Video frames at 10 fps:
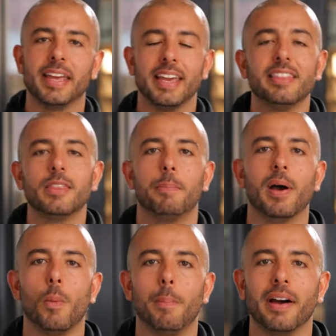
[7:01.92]
and hit the
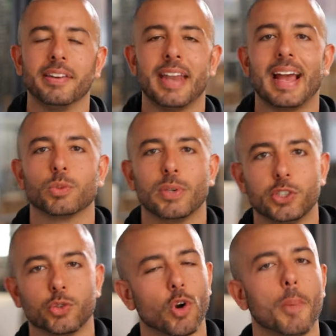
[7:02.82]
bell button as we're
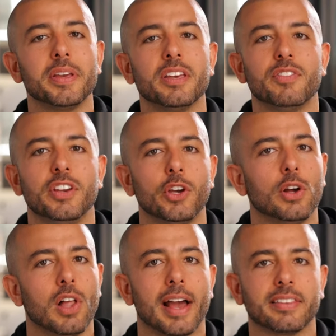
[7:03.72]
dropping a
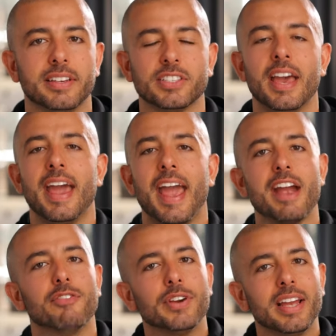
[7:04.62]
video like this
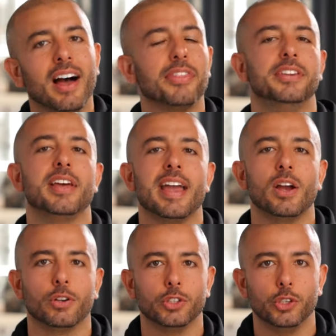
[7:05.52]
every other day
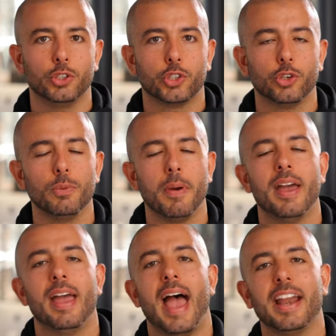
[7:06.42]
on YouTube.
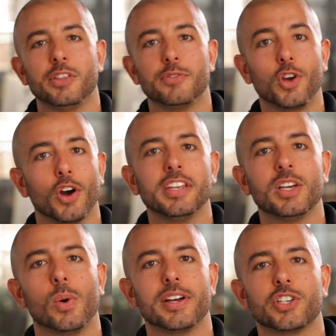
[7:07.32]
And if you've got any
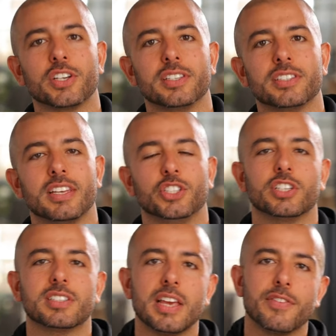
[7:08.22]
questions,
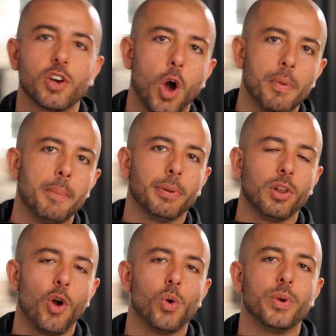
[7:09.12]
just leave a comment
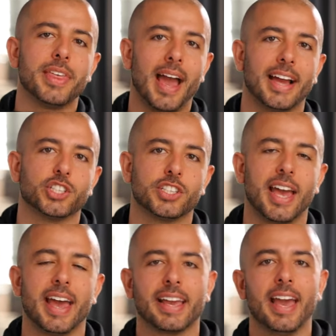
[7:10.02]
below with
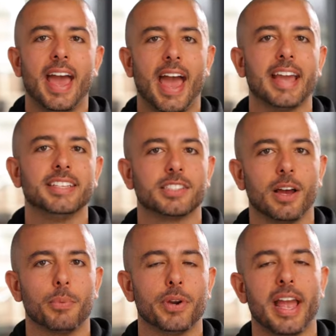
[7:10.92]
hashtag
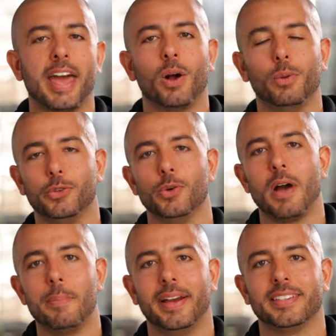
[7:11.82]
#HeySabri and I will do
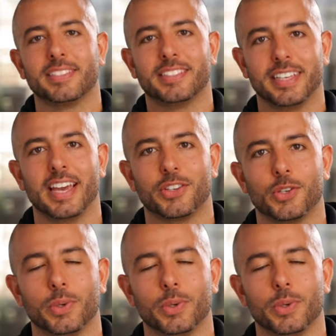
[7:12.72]
my best to get